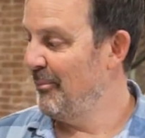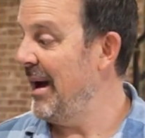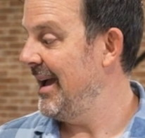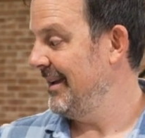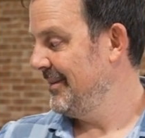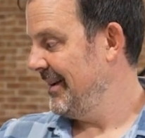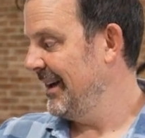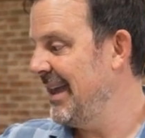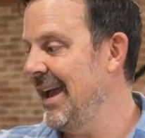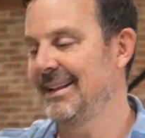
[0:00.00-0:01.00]
But
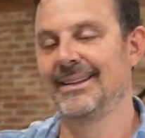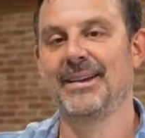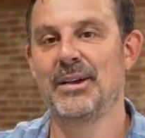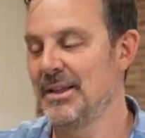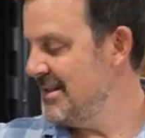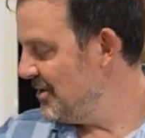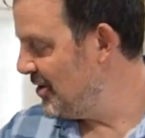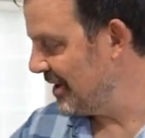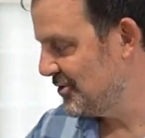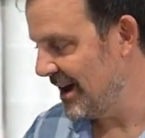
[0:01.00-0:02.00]
again, you
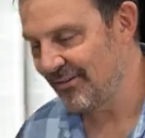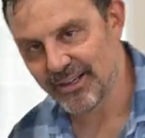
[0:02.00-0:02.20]
can drive and